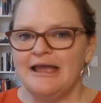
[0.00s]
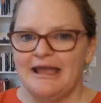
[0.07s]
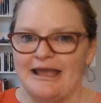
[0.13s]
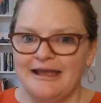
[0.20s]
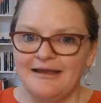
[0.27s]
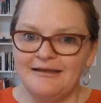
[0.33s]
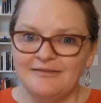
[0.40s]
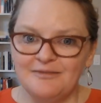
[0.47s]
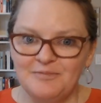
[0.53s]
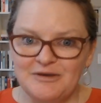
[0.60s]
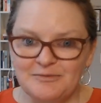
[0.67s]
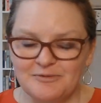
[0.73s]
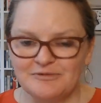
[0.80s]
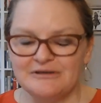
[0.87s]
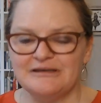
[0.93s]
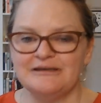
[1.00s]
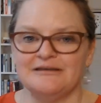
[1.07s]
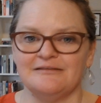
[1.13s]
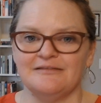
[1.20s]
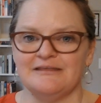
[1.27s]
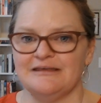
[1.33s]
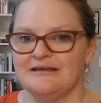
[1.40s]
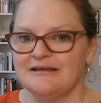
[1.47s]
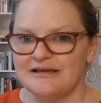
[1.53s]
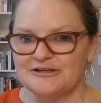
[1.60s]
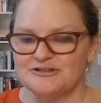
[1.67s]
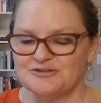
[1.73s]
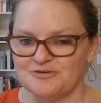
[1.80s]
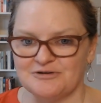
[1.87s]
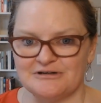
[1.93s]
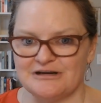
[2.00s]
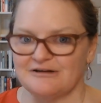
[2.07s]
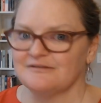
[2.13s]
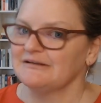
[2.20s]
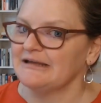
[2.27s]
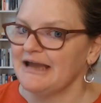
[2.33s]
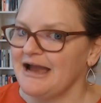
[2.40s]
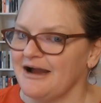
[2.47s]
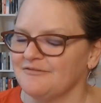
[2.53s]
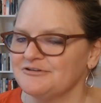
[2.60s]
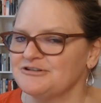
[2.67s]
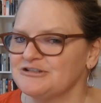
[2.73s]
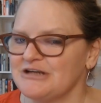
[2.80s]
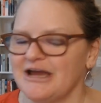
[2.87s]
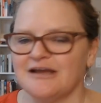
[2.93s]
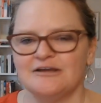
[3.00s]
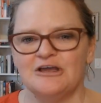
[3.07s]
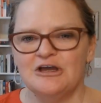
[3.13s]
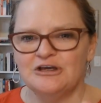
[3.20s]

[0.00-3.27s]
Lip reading: And the people in the extraordinarily average tag,